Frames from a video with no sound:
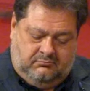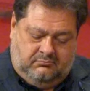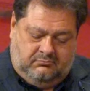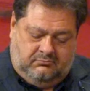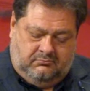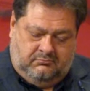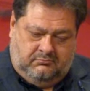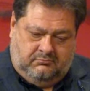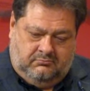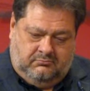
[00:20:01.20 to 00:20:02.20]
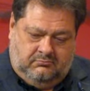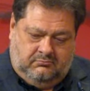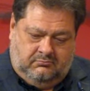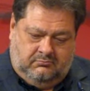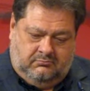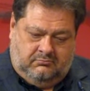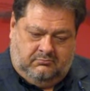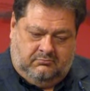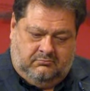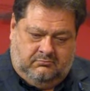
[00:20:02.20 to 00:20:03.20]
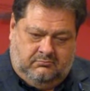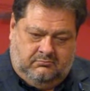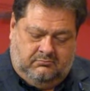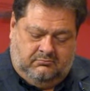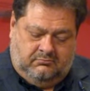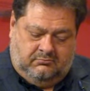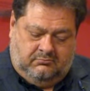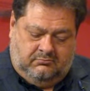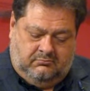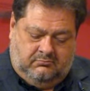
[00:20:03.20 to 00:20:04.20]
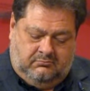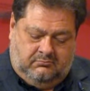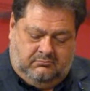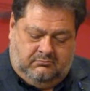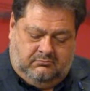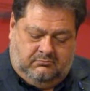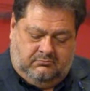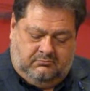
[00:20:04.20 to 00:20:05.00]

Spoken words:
No words are spoken by the person on screen.